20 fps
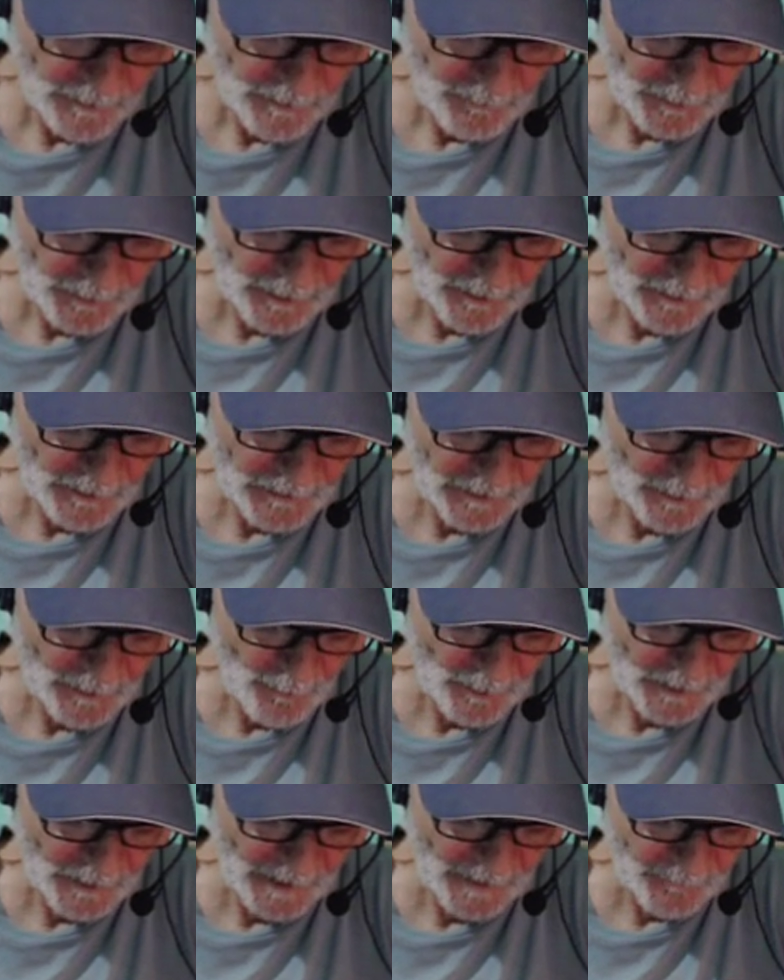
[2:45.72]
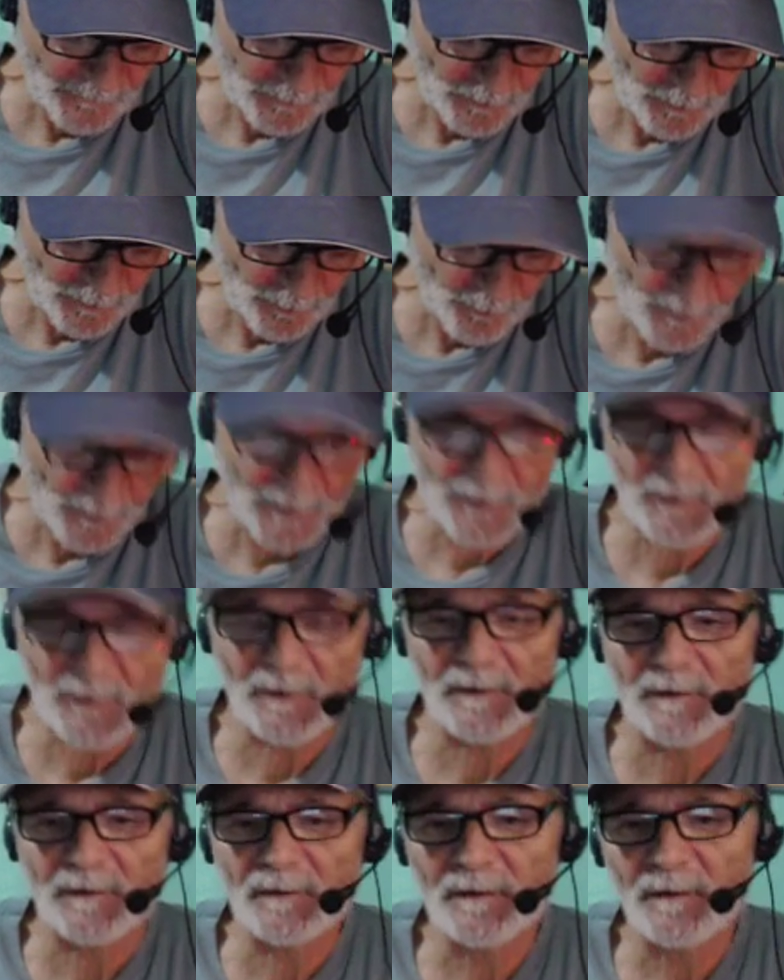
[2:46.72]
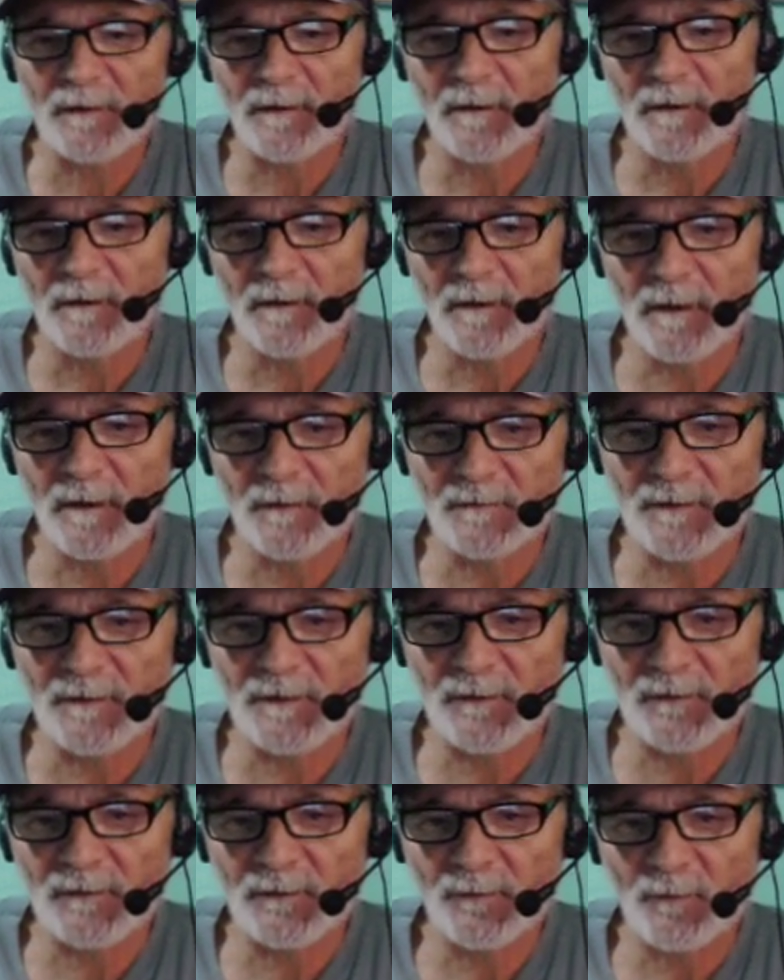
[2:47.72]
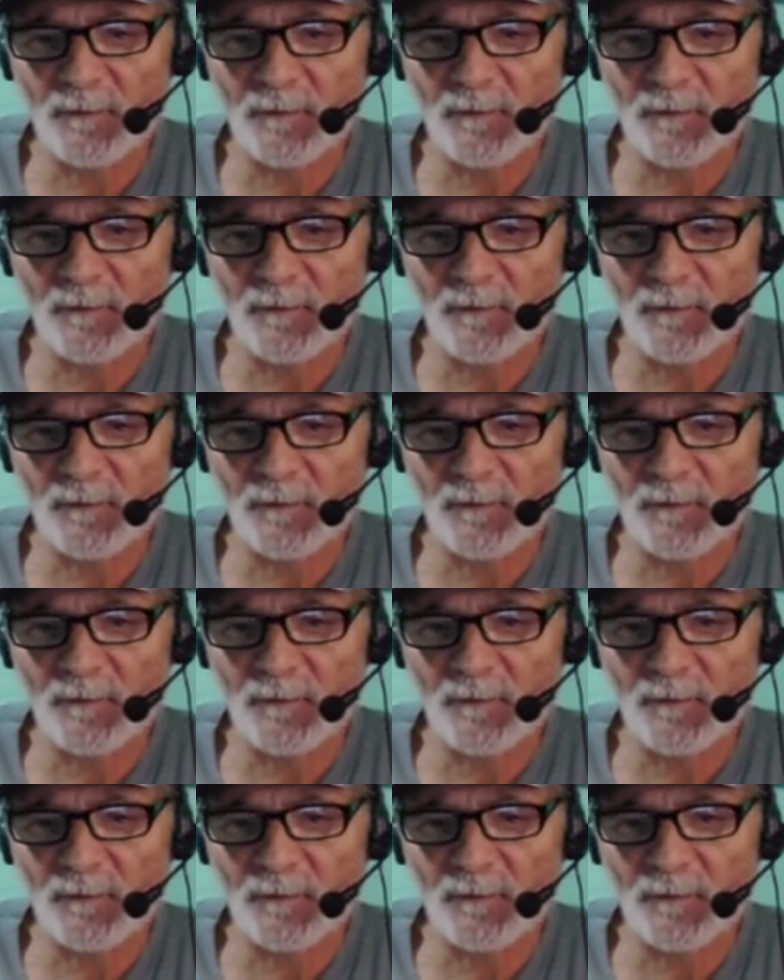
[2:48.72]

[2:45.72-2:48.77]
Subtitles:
because they went after the riches of this